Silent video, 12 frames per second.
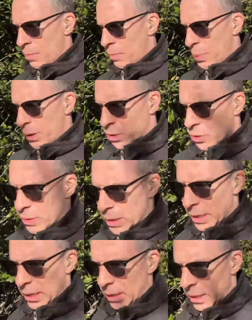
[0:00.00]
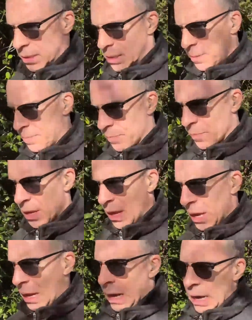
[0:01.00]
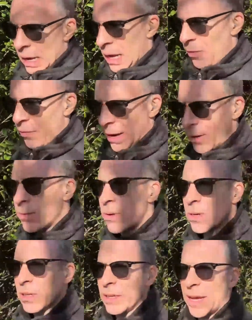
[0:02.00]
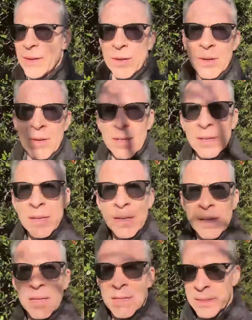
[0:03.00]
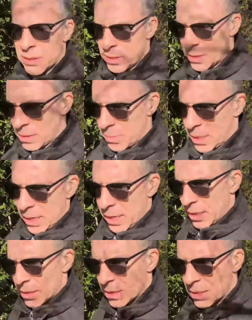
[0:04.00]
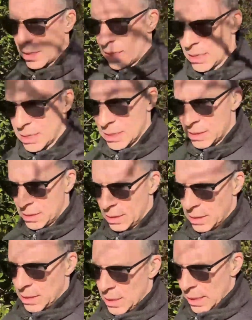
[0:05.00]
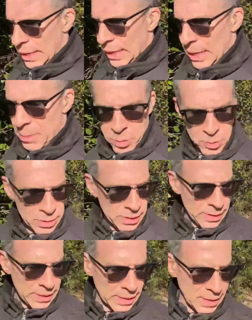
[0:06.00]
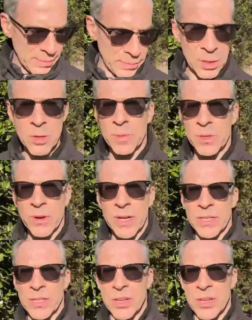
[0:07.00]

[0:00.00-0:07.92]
Picture it like this. If I wrote a letter to somebody else and put it in an envelope addressed to